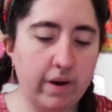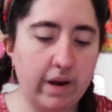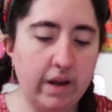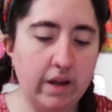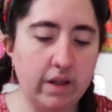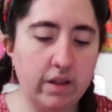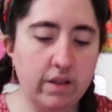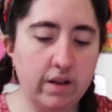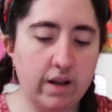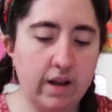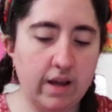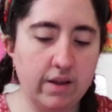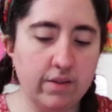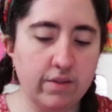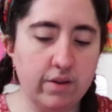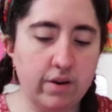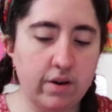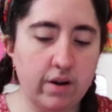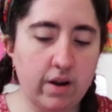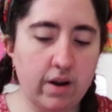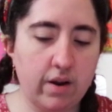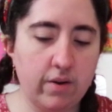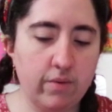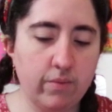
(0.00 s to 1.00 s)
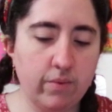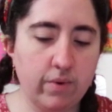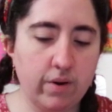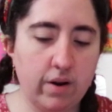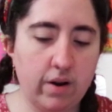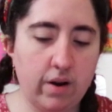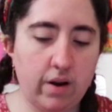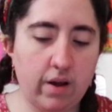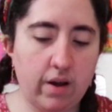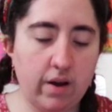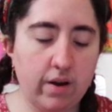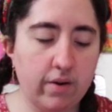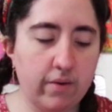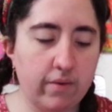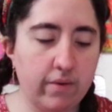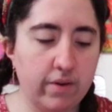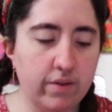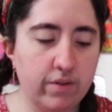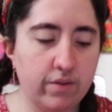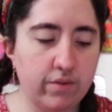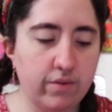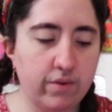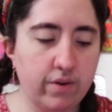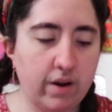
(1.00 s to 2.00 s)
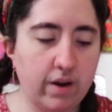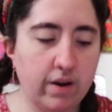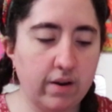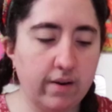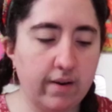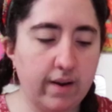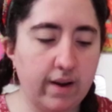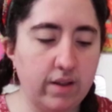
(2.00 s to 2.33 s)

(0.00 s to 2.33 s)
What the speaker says: and his legs and arms were longer and stronger,